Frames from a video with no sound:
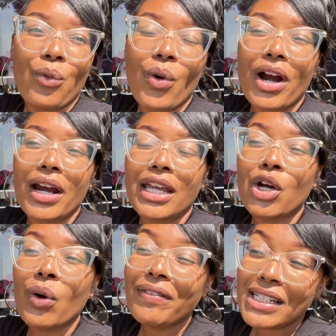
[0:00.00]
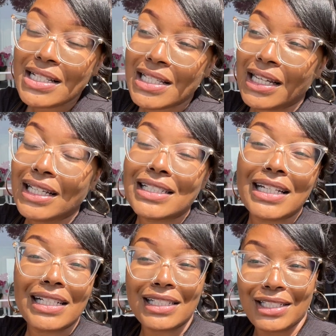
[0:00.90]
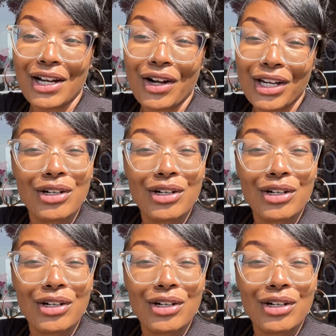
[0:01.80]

where equivalency is necessary.